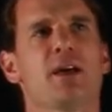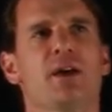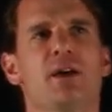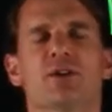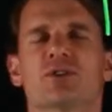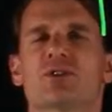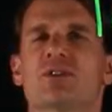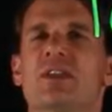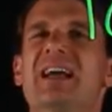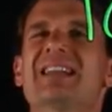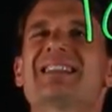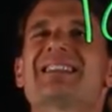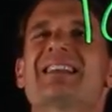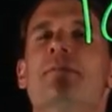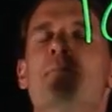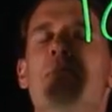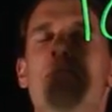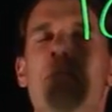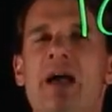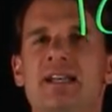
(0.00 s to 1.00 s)
So that's a
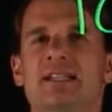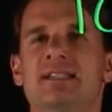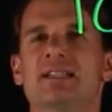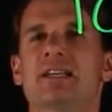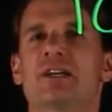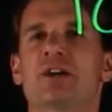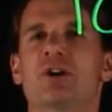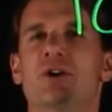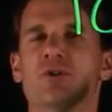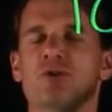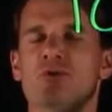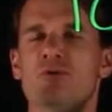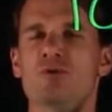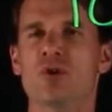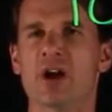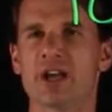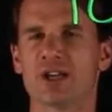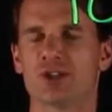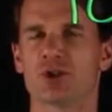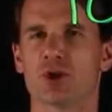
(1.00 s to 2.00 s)
basic
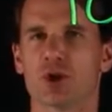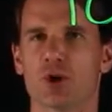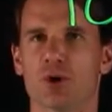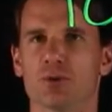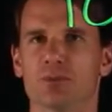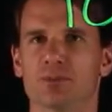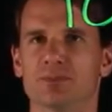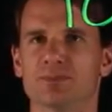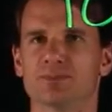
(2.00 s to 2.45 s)
ratio.